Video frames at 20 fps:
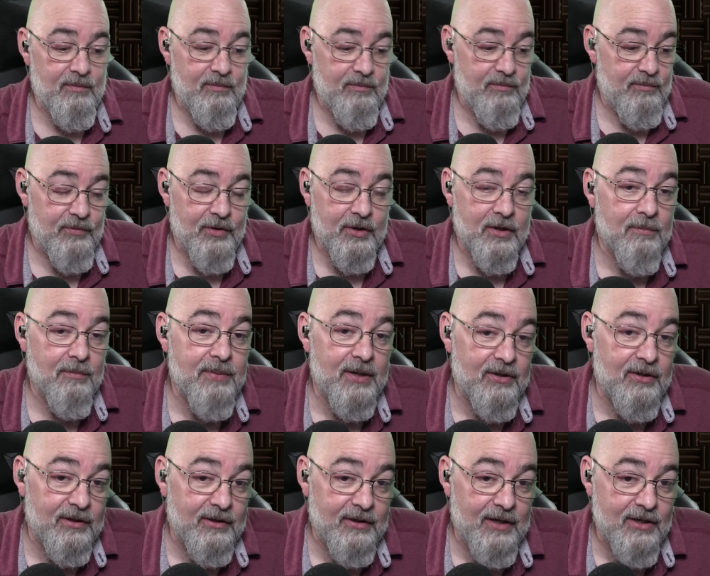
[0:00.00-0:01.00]
the
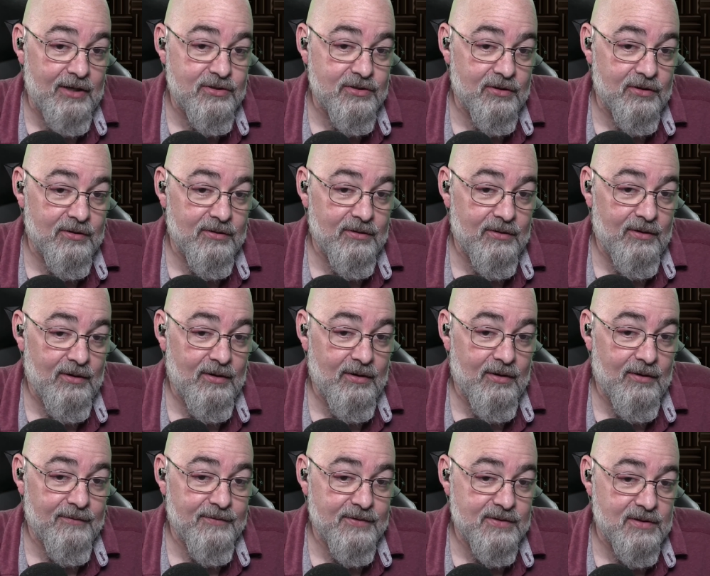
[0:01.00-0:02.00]
compelling nature
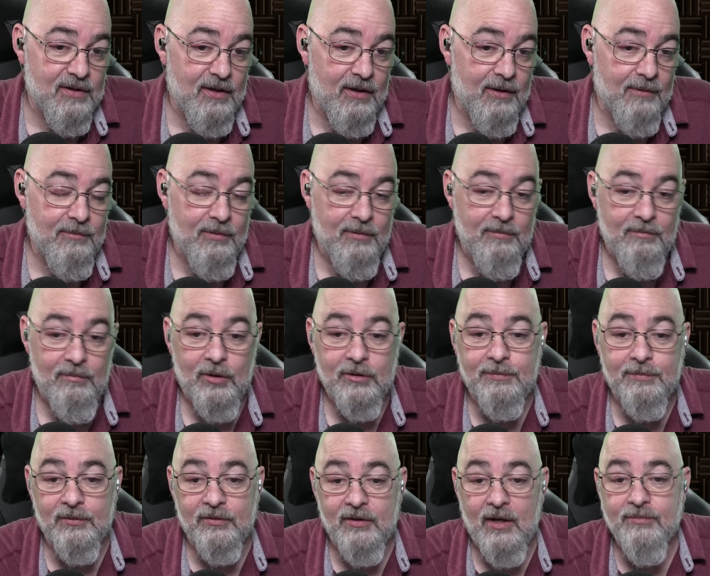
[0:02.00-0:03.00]
of Islam
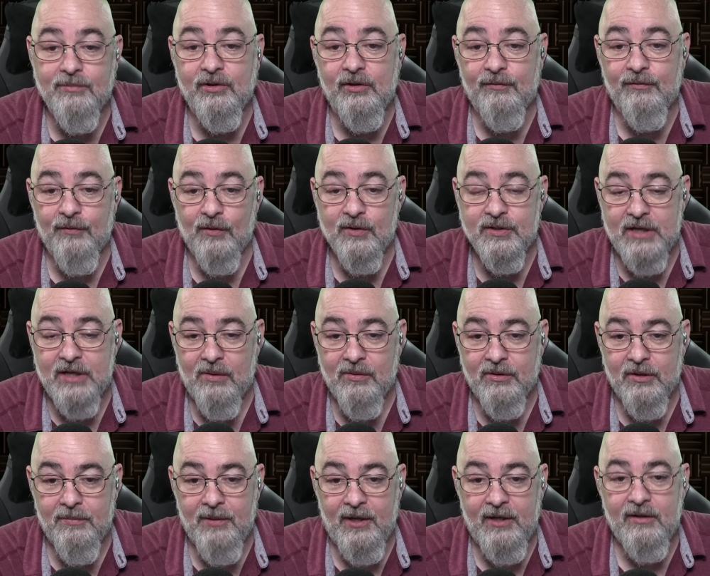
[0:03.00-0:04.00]
multiple times in the first hour of the
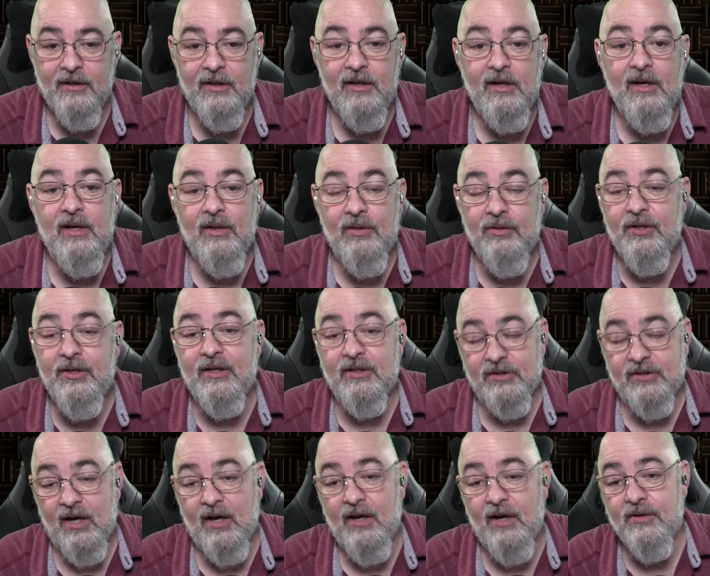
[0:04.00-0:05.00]
debate. The
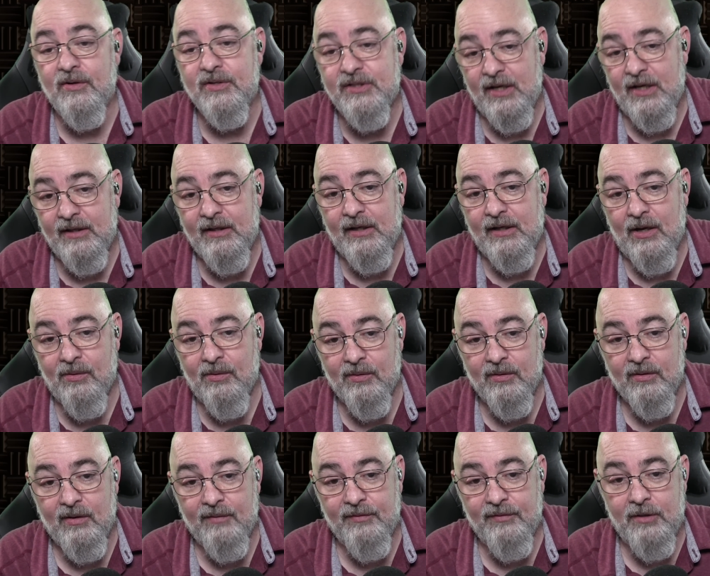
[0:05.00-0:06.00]
entire second hour
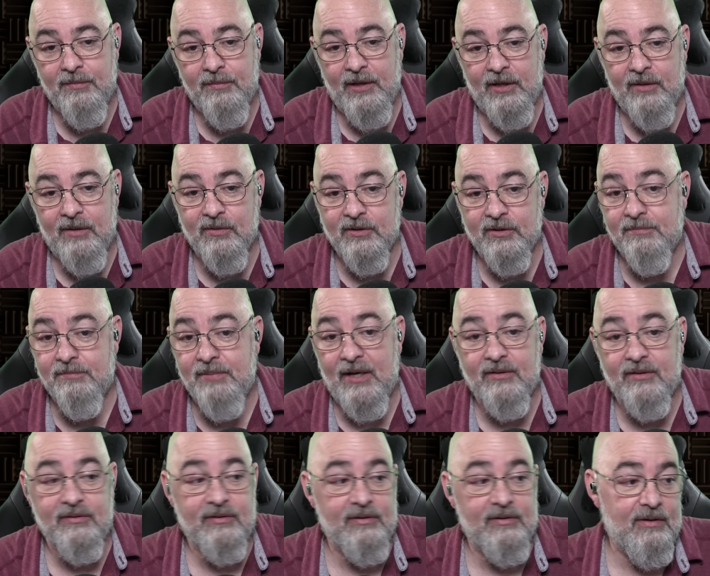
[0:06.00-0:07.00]
of the debate was
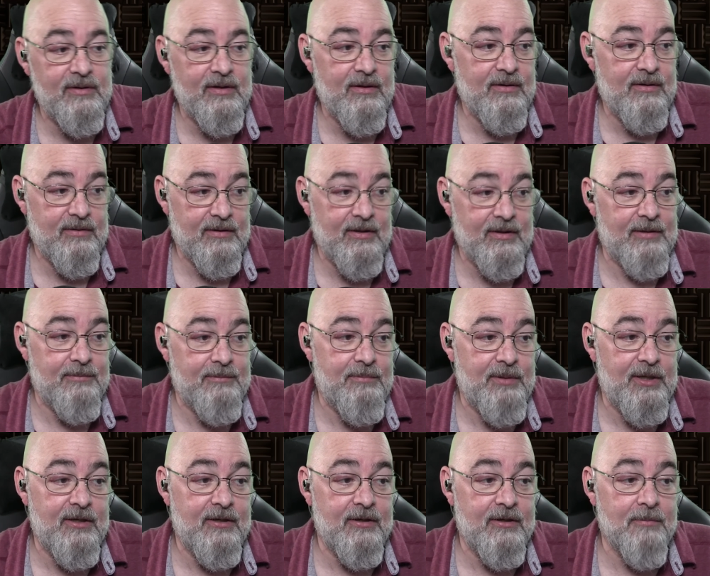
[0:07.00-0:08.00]
about it
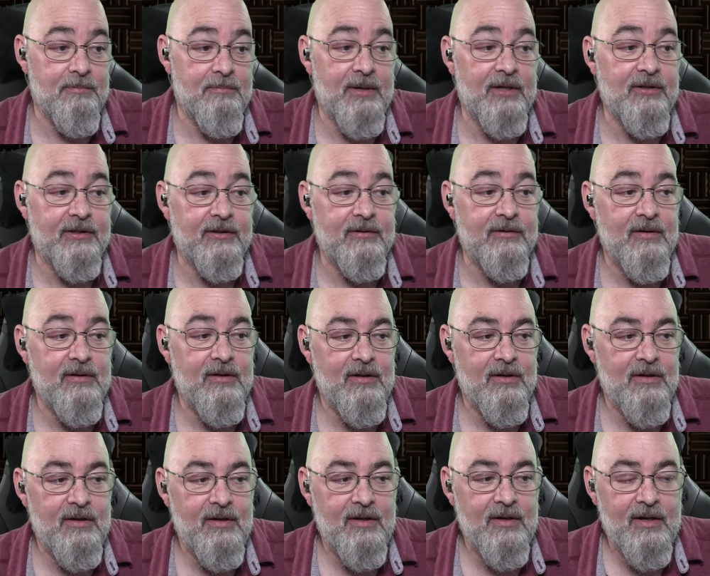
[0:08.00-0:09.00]
being compelling.
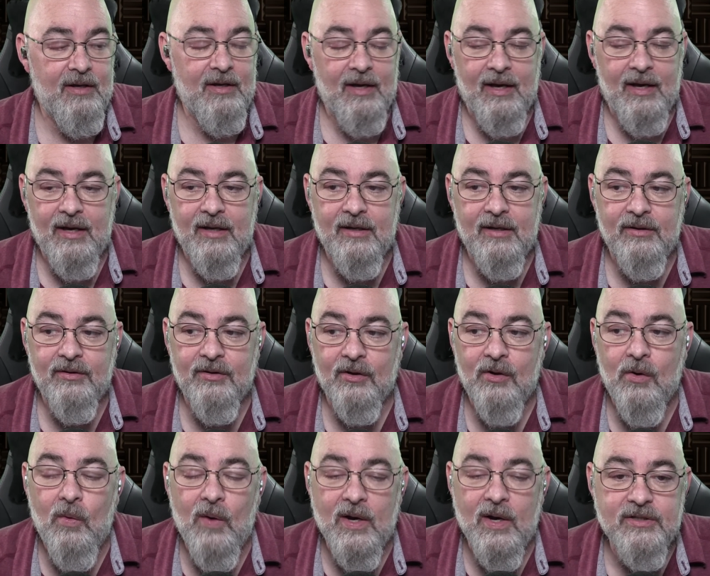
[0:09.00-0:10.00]
And the
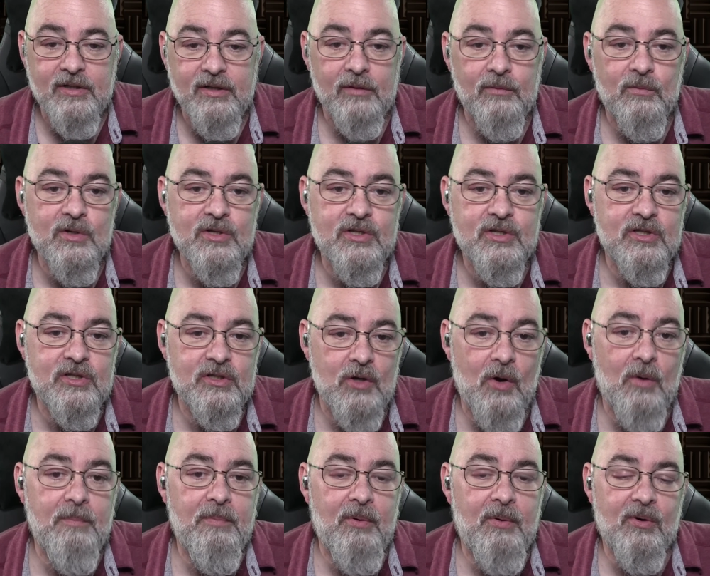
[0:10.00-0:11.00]
question was
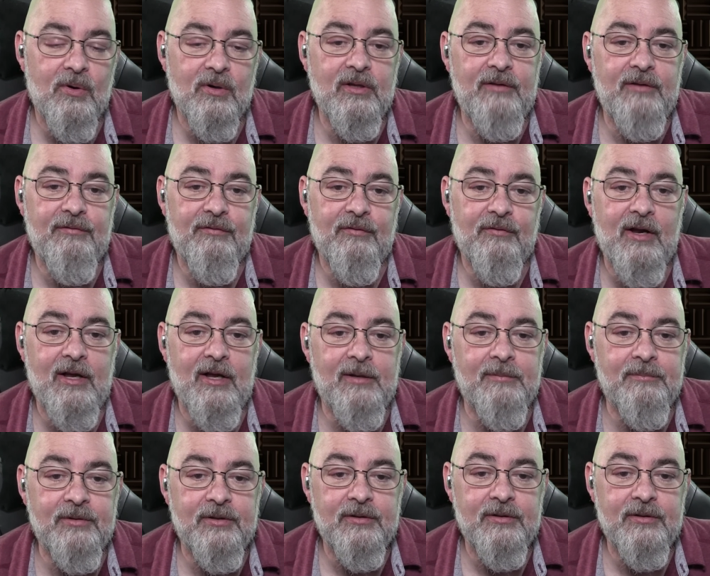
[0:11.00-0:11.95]
so poorly framed,